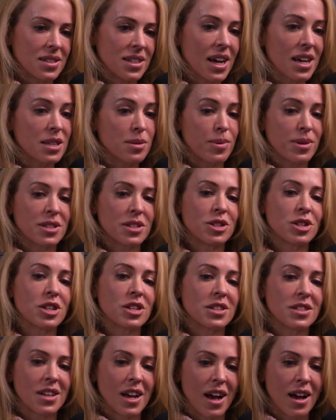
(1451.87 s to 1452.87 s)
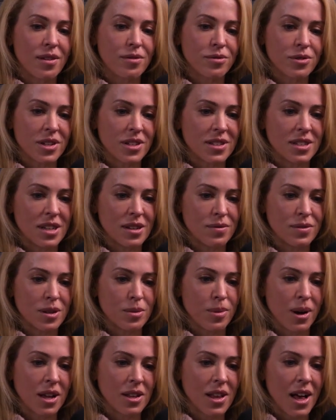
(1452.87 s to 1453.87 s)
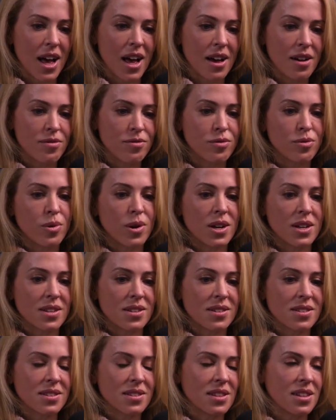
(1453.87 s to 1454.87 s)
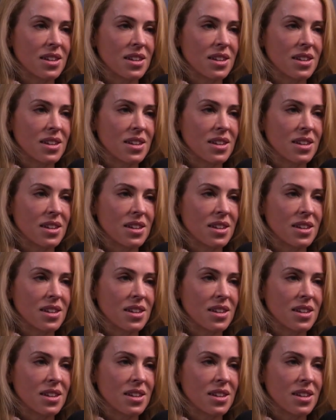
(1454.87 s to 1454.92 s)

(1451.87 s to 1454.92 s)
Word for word: text messages I've received in my life was